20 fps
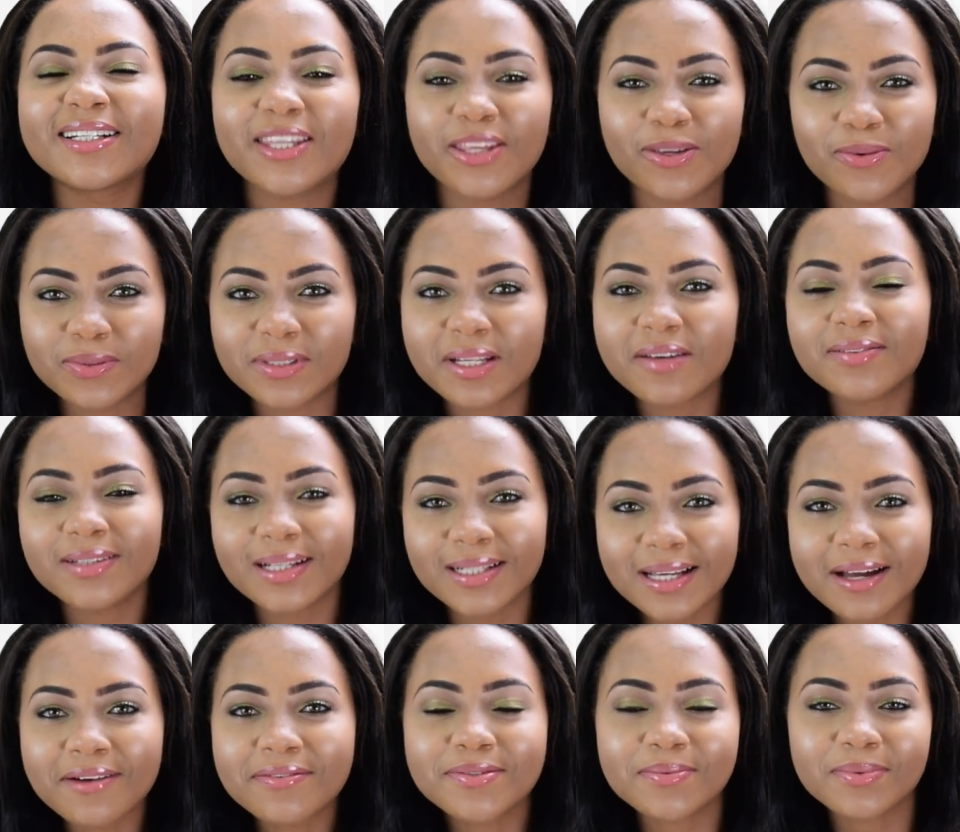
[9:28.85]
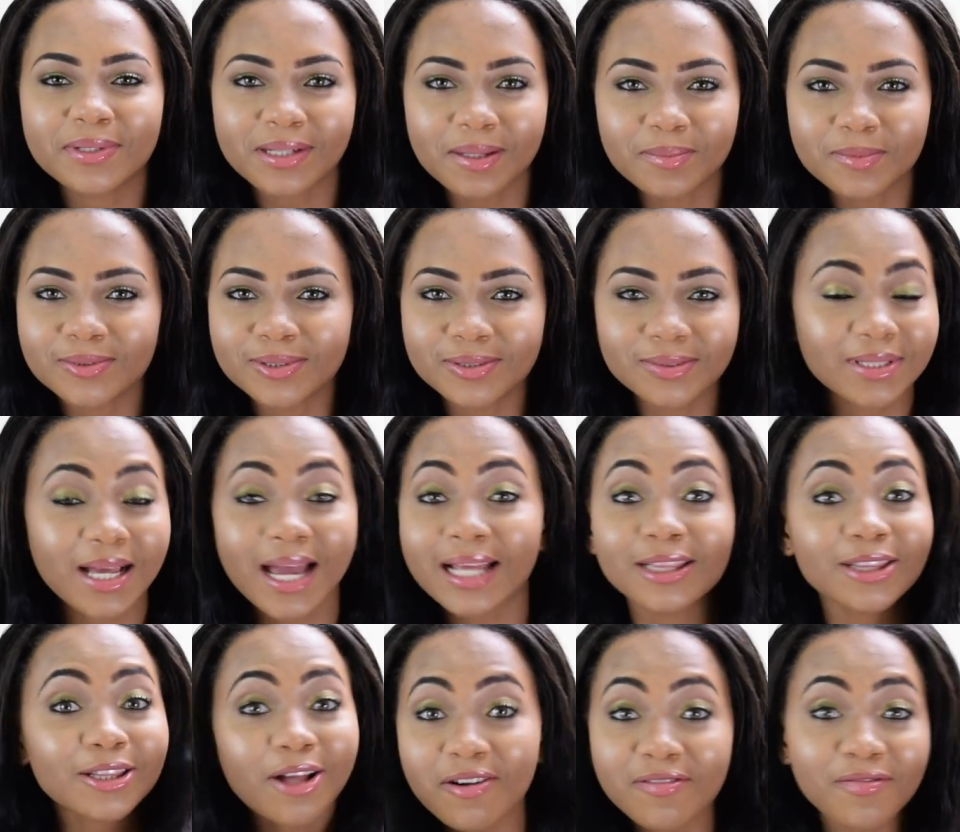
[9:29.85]
it will definitely have to be Cameroon.
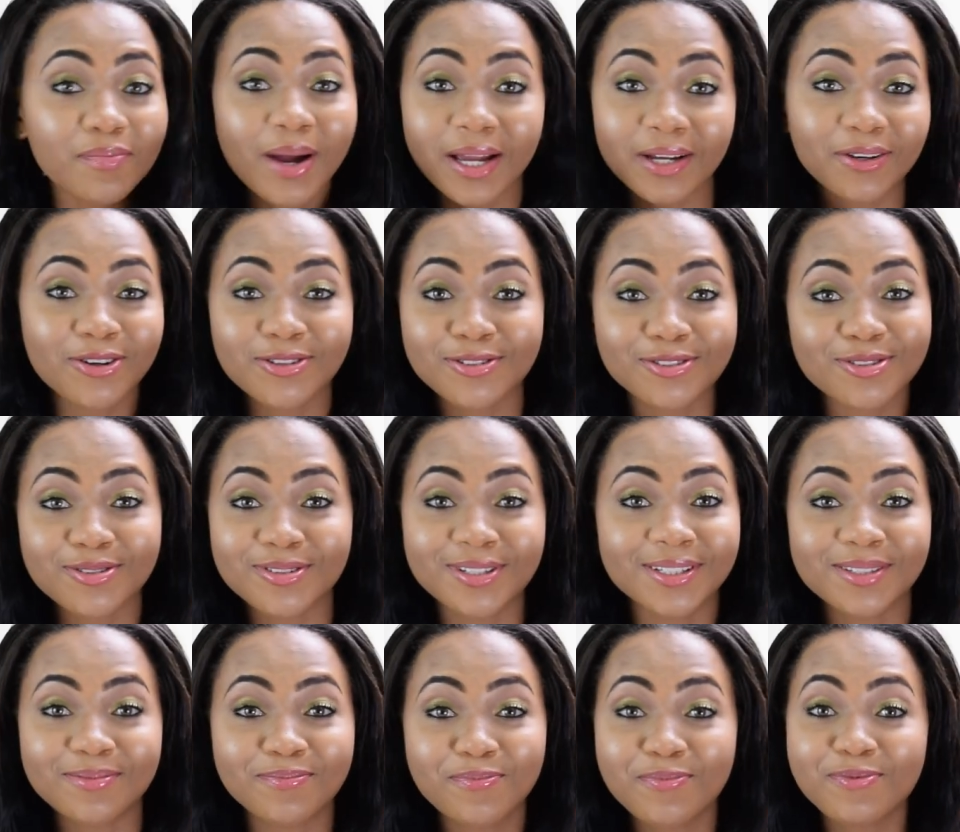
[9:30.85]
I love my country.